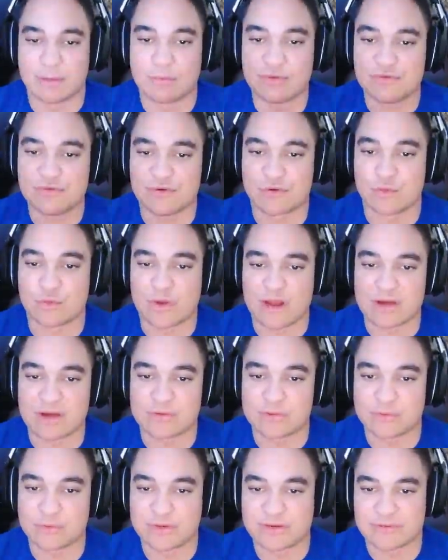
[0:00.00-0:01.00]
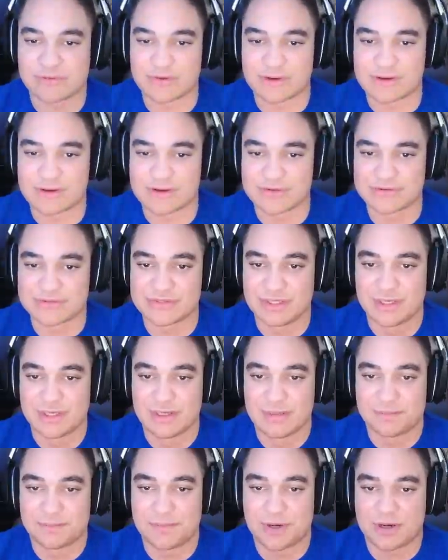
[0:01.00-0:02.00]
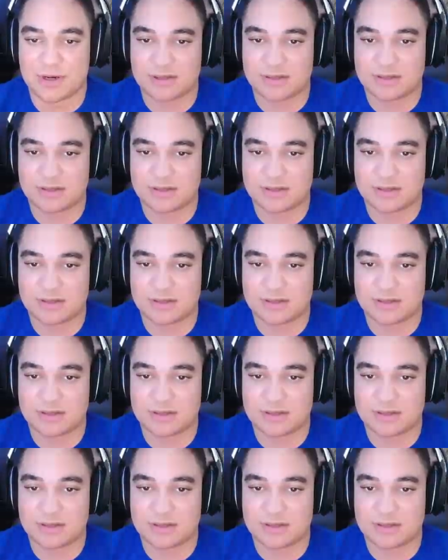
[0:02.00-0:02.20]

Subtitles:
moving around or whatever else. But